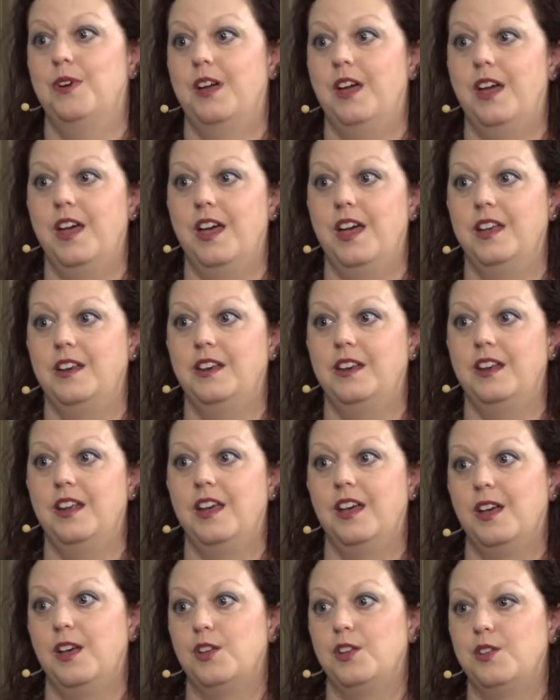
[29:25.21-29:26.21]
And
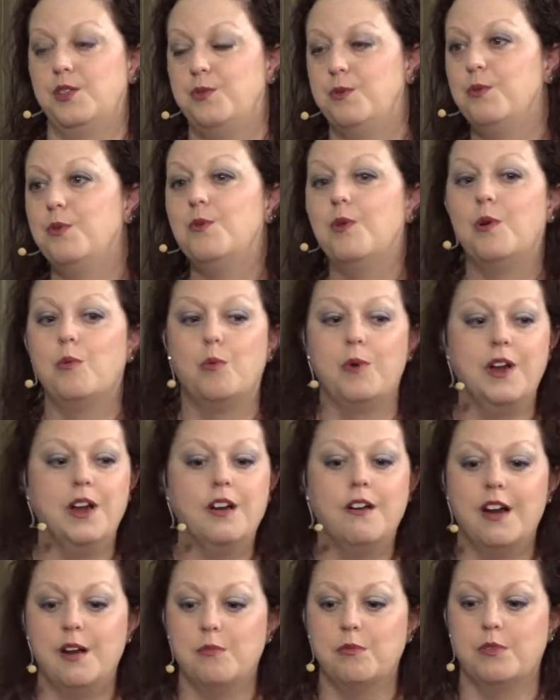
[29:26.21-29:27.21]
through what
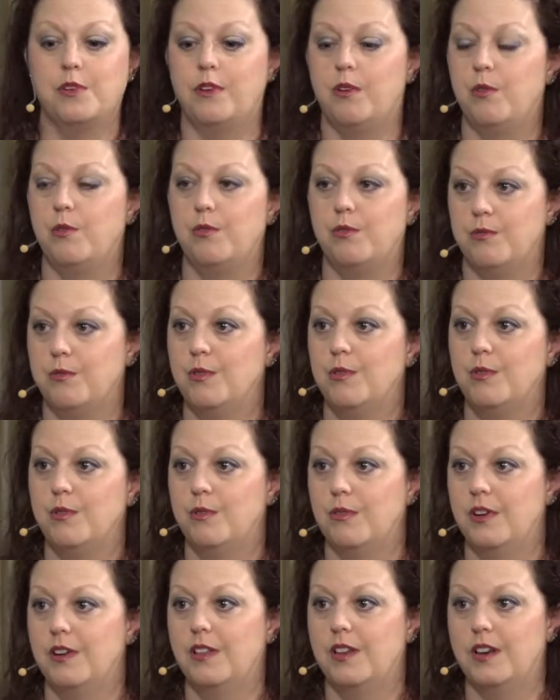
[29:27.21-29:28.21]
we're able to go
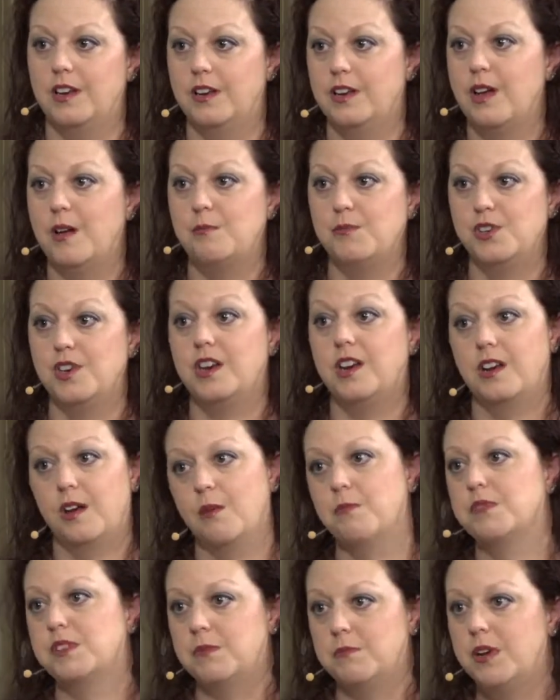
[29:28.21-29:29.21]
through, a lot of times you can
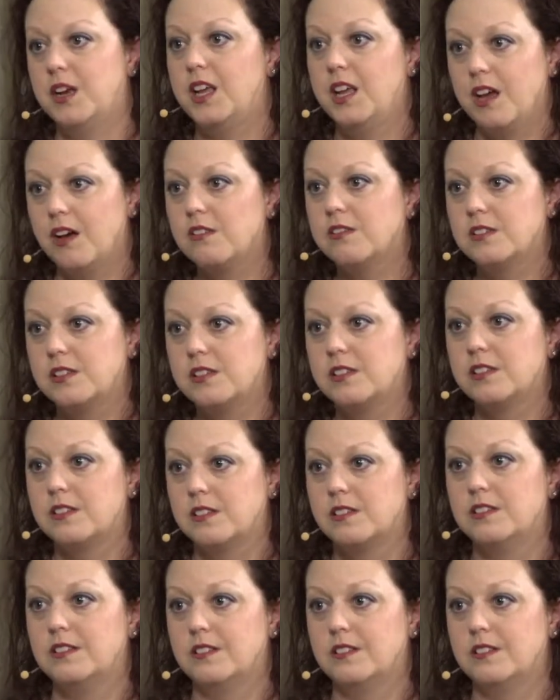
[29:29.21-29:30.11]
help somebody else.